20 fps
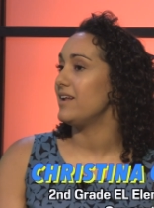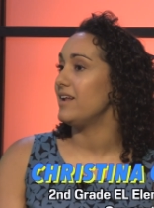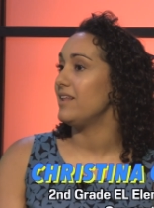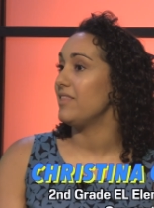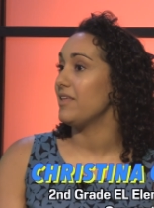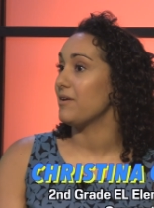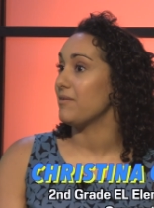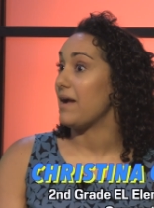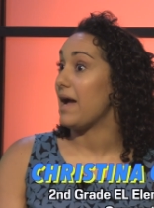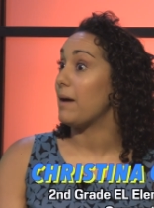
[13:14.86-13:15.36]

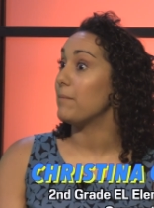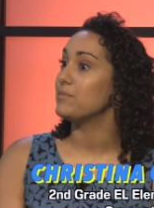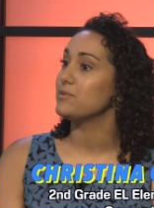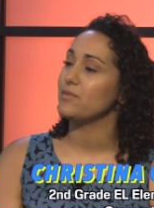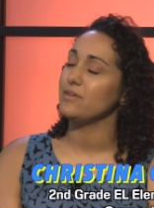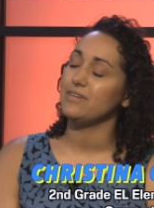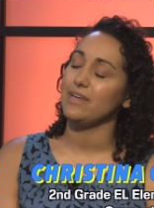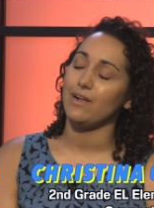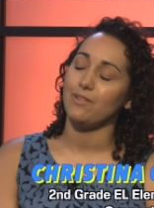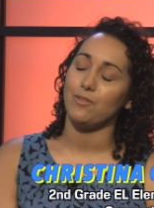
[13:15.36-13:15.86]
in their app,
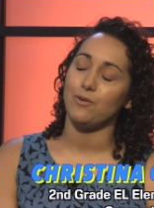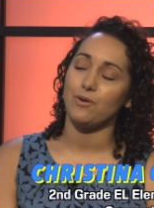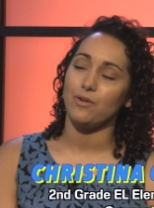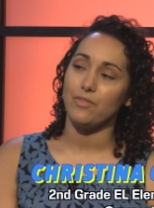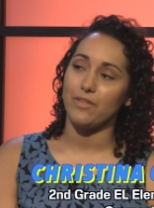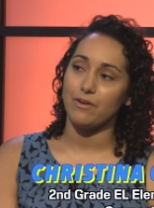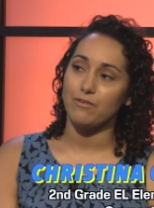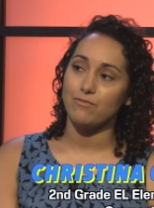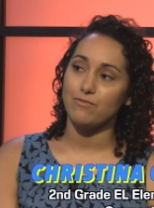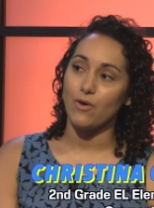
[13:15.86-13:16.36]
so they download
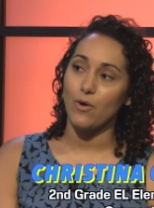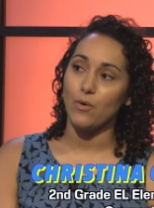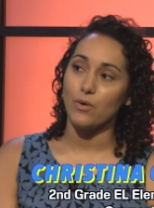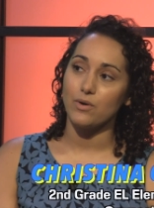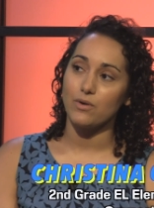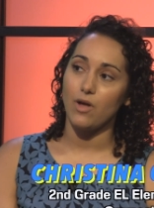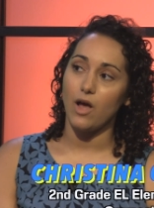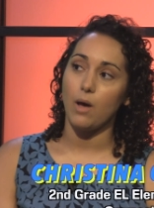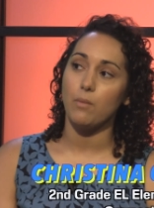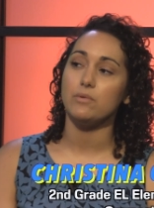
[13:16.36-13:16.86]
on their phone,
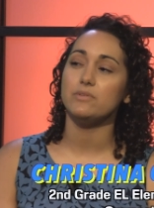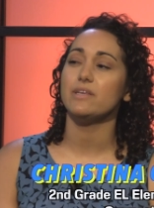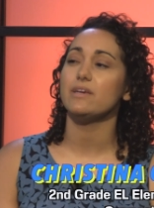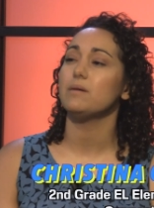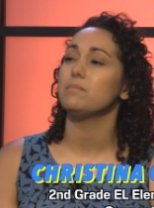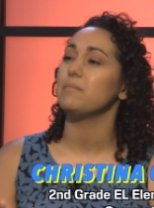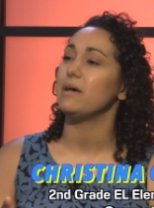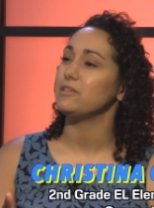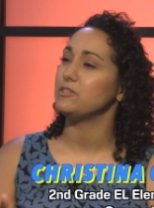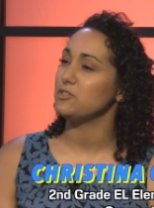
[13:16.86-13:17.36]
almost like
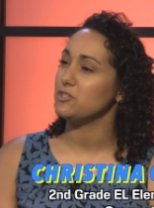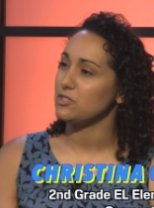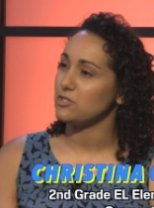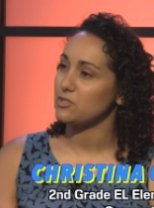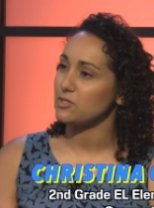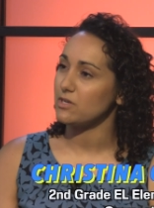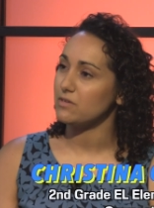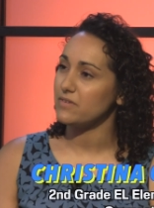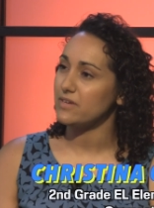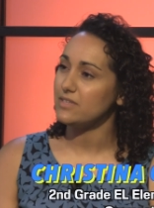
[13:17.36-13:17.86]
a
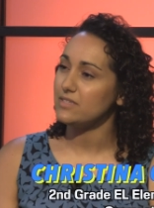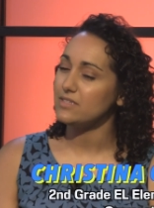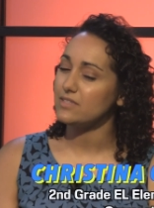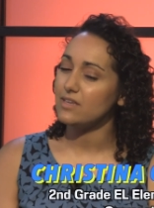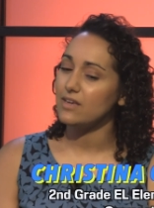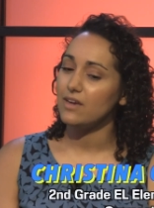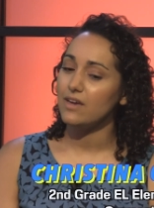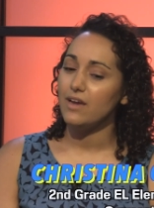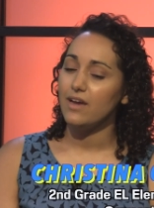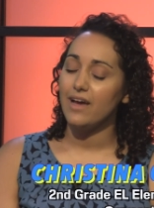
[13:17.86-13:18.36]
messaging service.
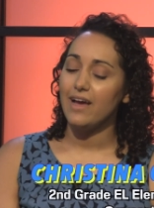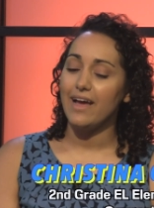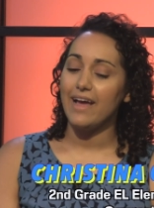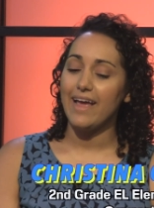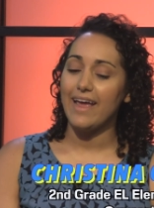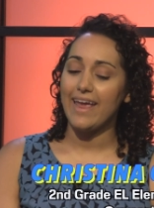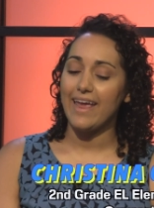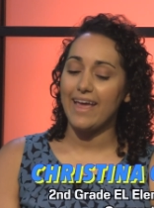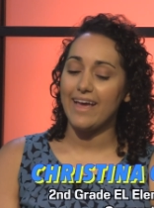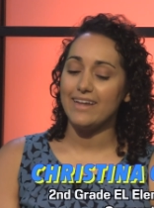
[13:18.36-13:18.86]
Okay.
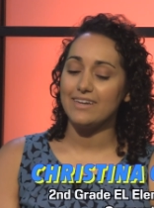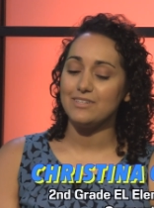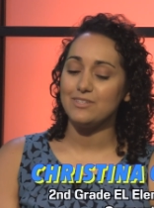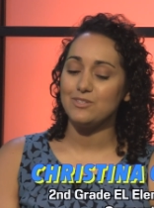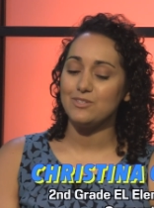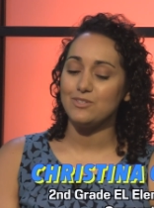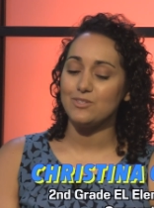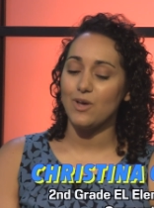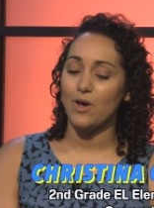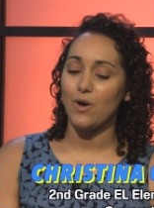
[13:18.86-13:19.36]
And
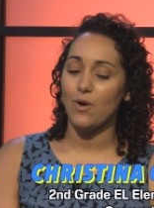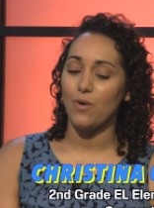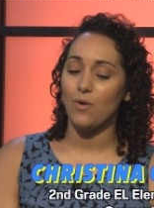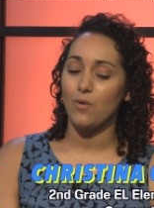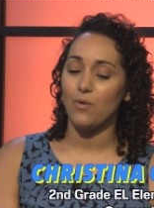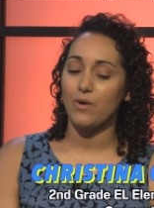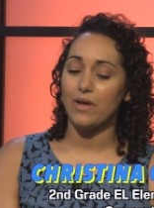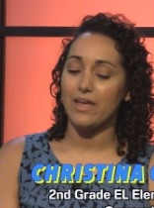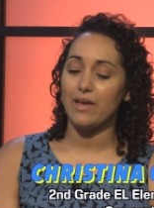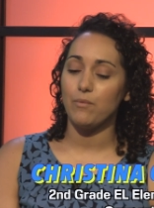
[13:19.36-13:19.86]

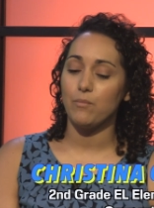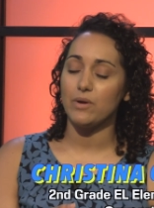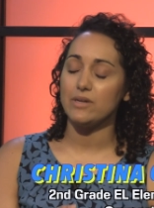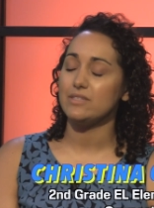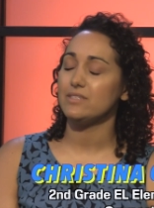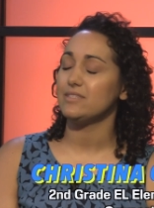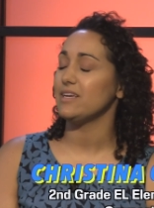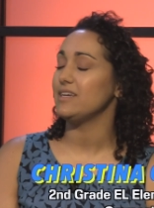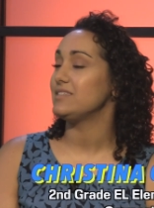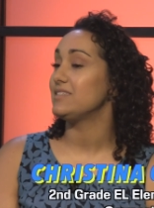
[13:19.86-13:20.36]
so
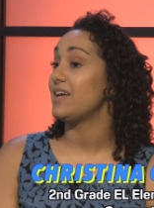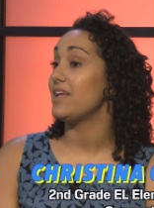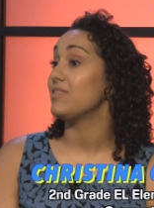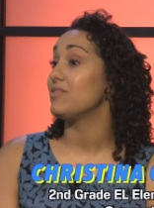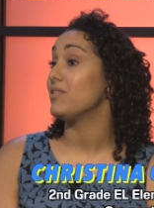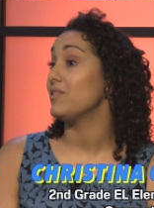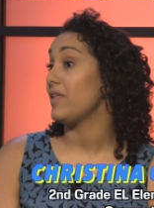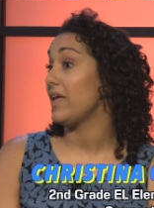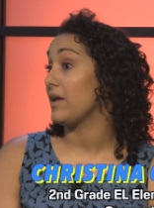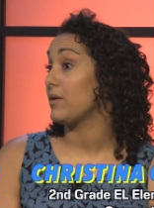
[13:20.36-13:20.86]
once they
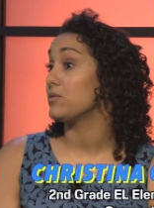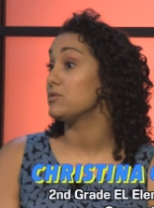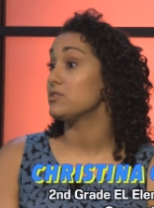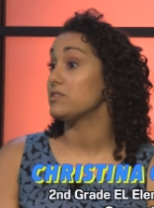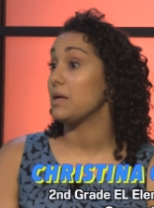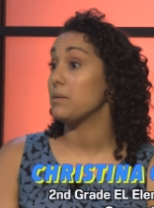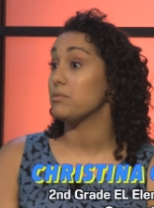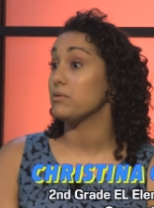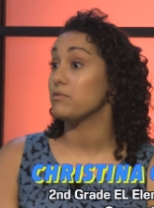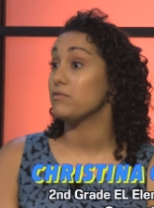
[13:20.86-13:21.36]
set the language
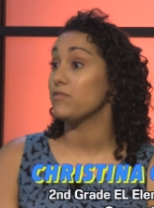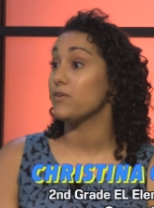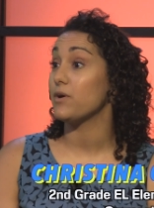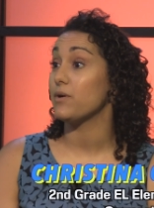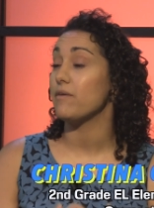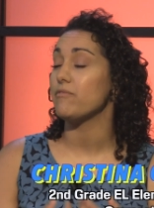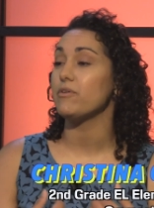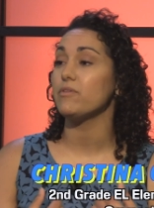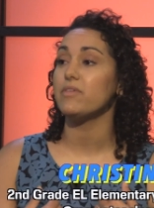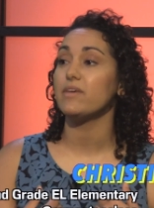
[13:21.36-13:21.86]
they prefer,
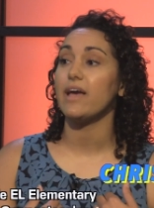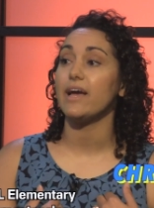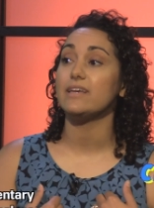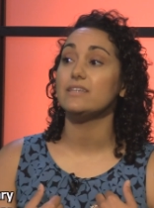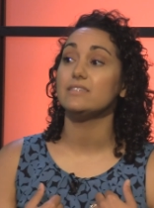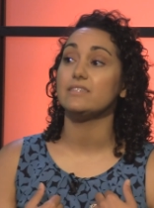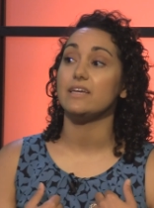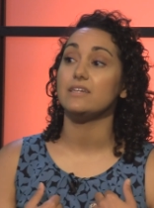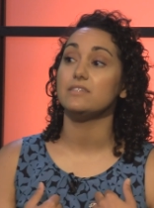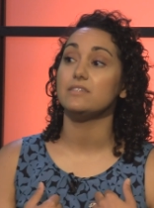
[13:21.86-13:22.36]
everything I
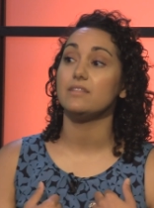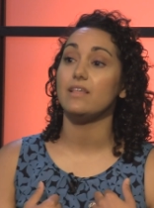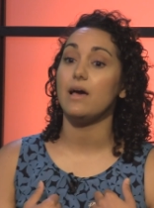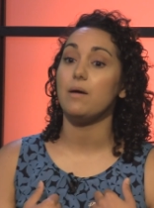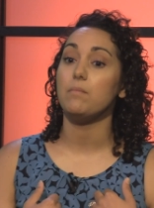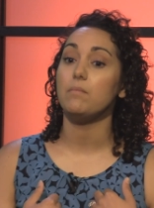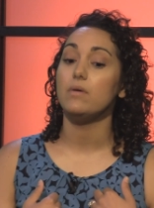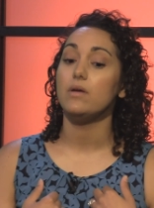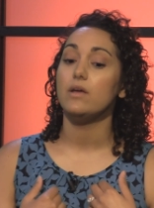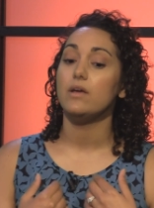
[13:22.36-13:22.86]
send to
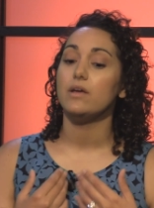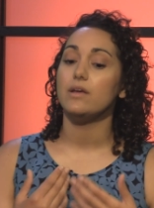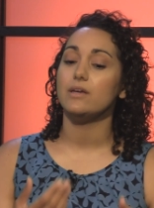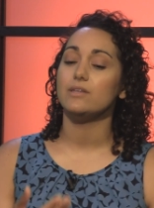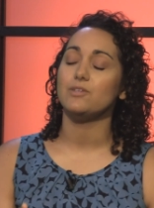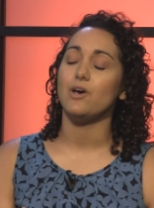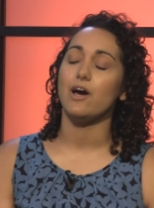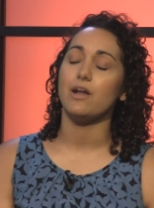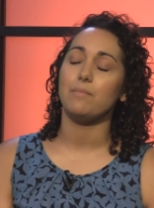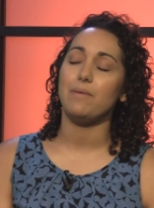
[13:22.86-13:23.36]
them
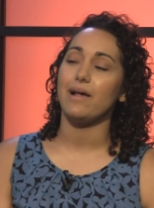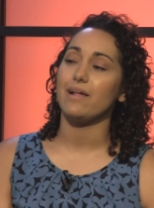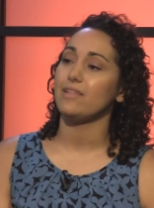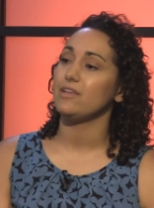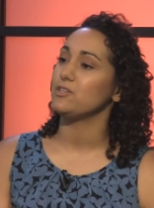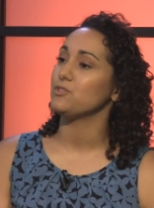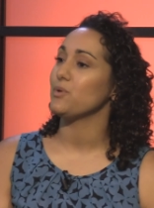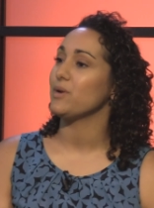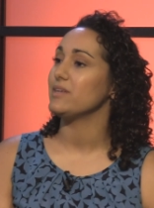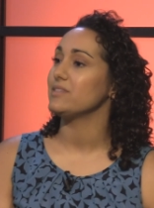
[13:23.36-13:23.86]
is
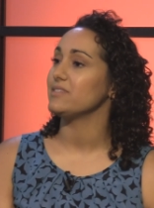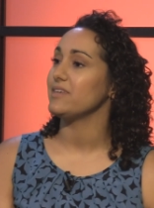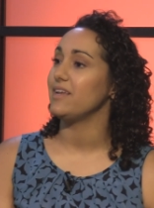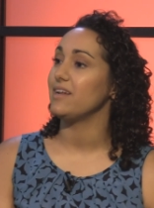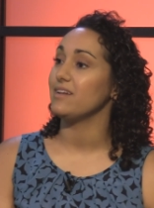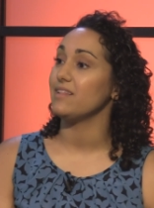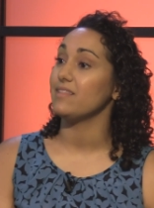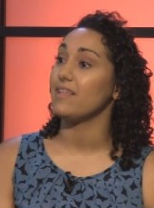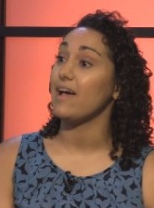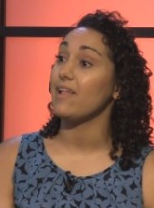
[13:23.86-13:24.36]
automatically
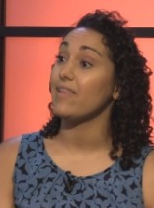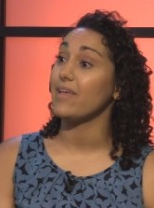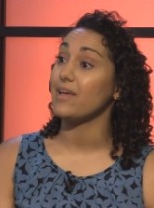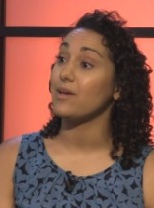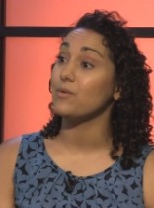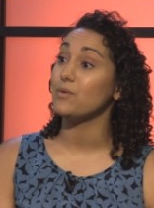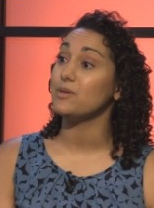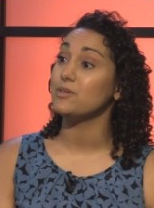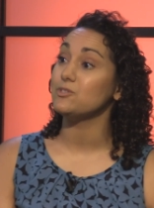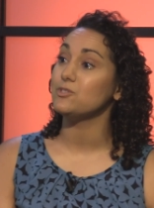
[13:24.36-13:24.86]
translated in that
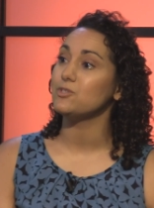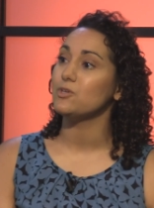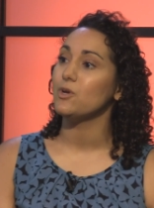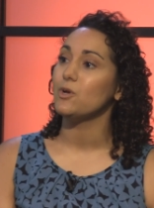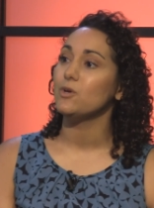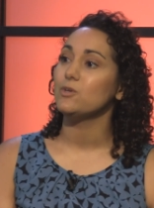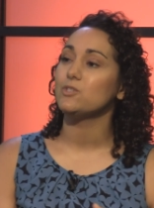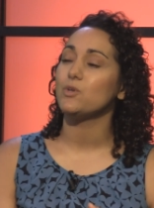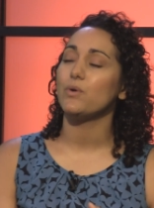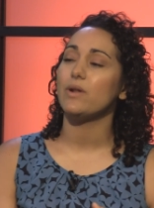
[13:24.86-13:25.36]
language.
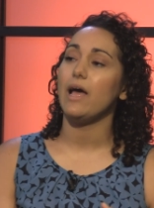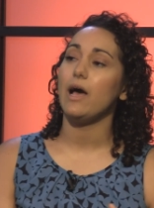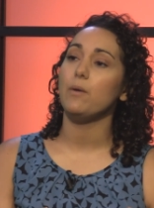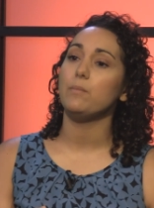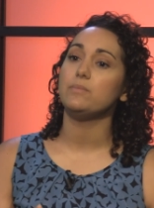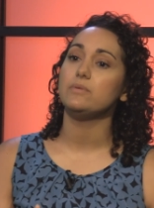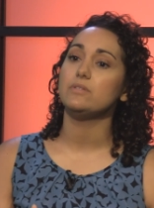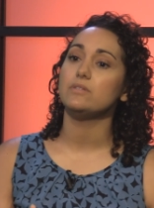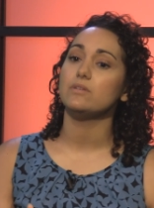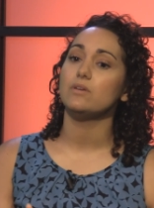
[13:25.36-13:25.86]
So it
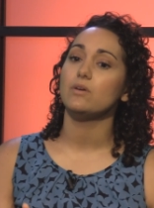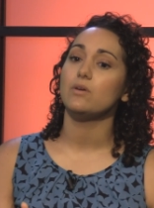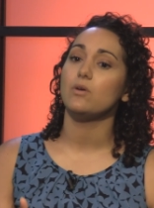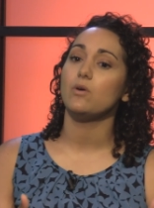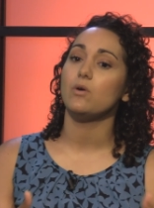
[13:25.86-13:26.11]
helps